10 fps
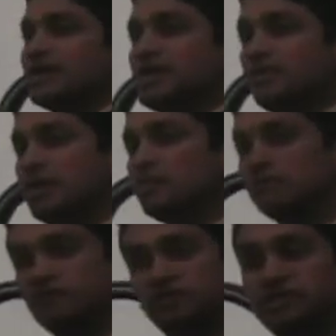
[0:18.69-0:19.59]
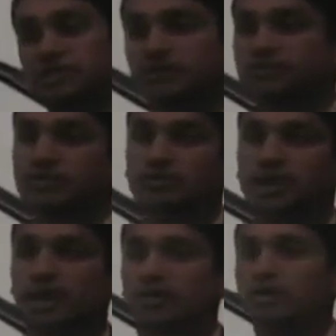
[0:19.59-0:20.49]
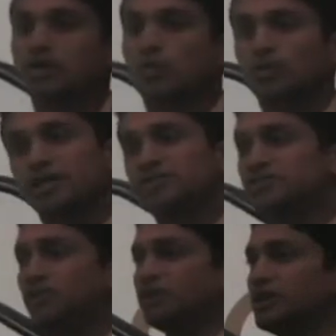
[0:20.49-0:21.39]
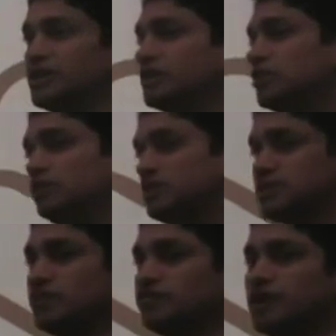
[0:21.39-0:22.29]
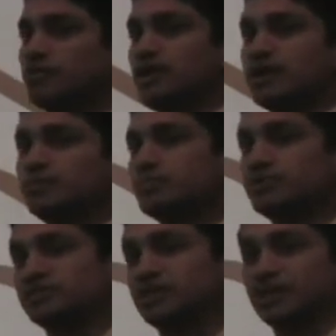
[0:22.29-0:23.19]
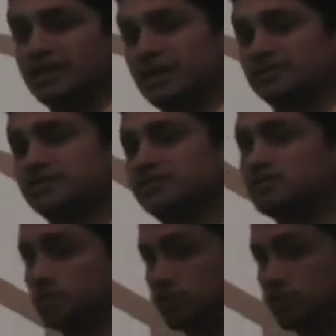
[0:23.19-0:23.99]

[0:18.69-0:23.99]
eBay, about 15 years old now. When they started, you didn't know if that random person in Kansas